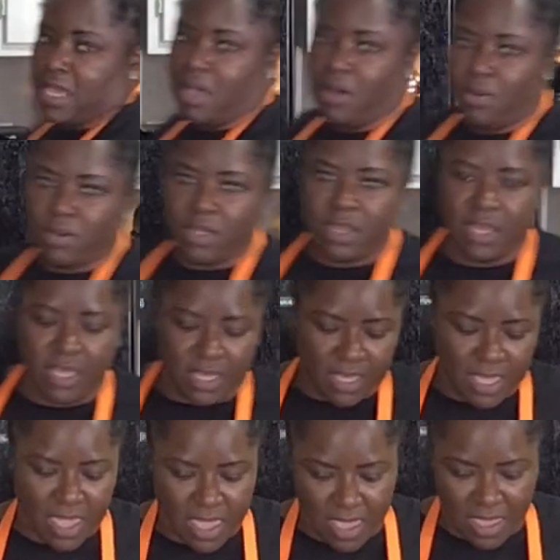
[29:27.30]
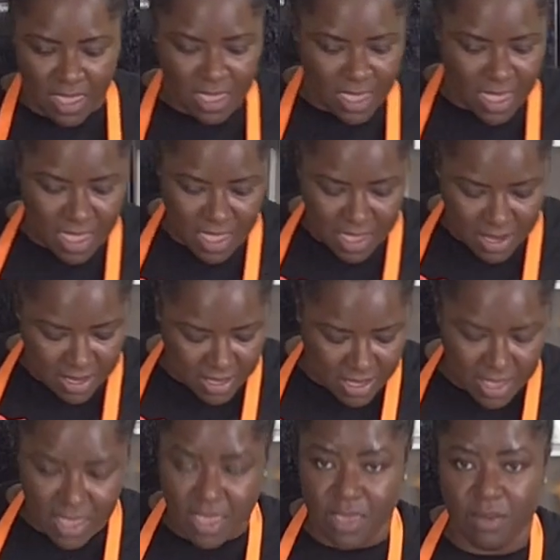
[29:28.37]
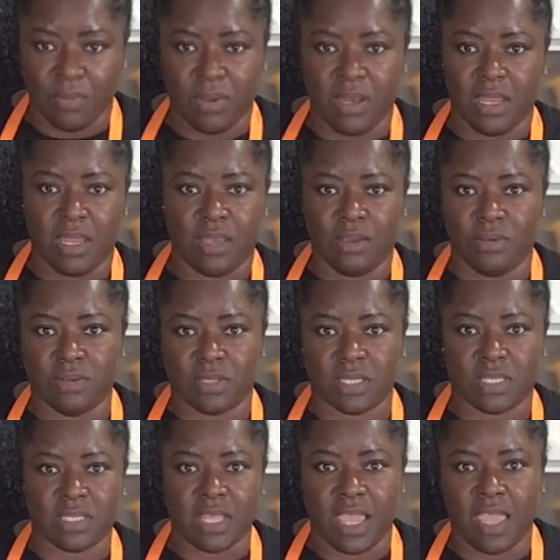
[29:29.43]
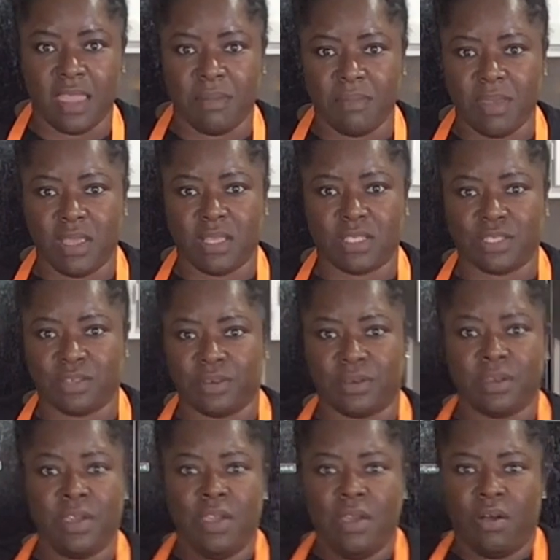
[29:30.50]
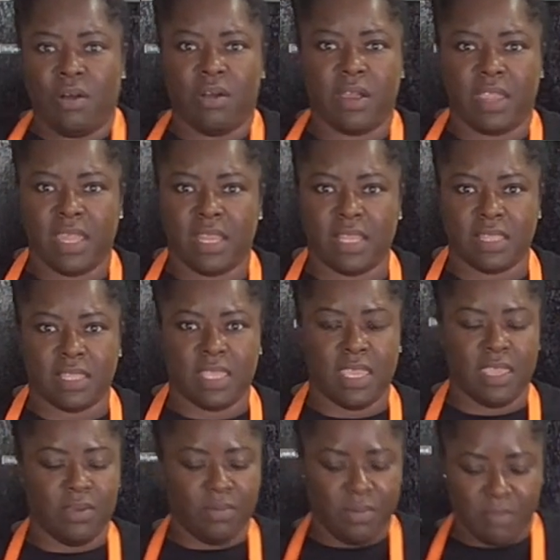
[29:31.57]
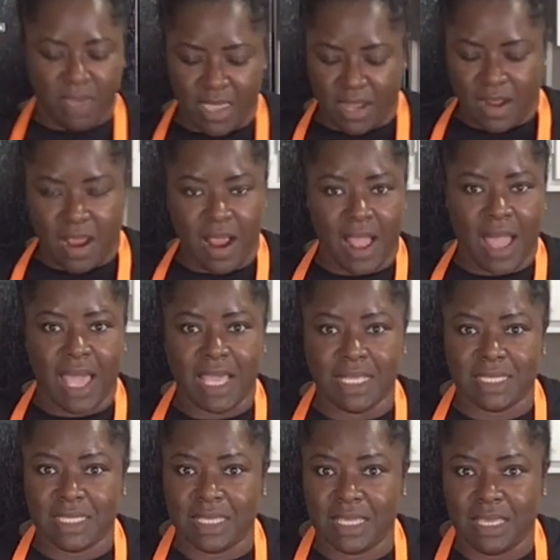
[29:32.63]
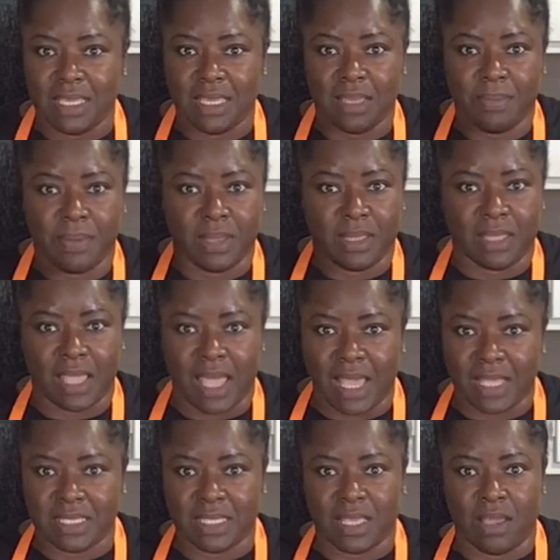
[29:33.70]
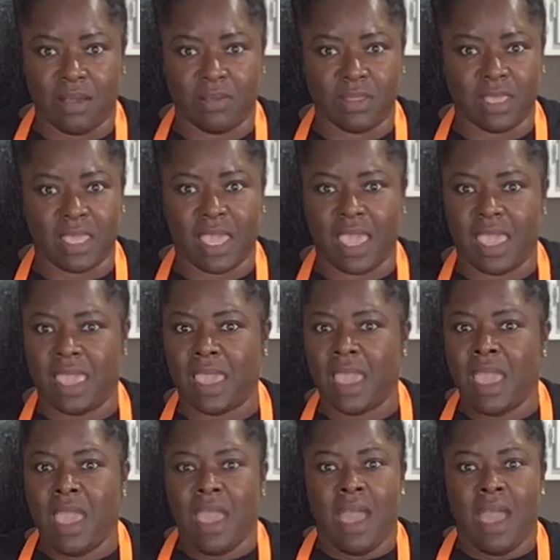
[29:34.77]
coconut cake. And again, we didn't use a stand mixer or anything. We made our icing, put the icing on the cake,